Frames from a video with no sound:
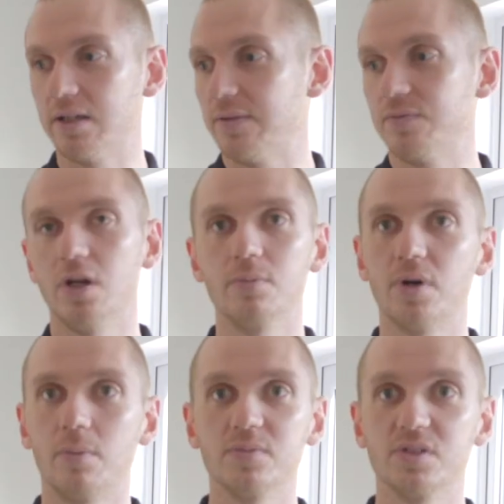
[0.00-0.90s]
have no
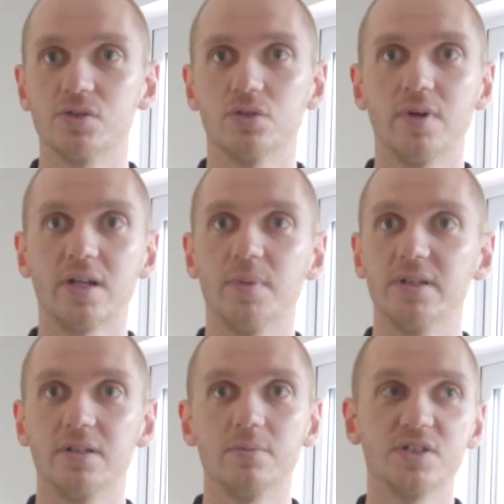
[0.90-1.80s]
problems at all
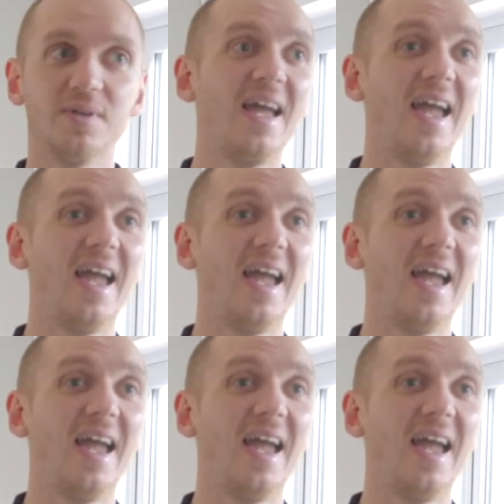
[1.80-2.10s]
recommending them to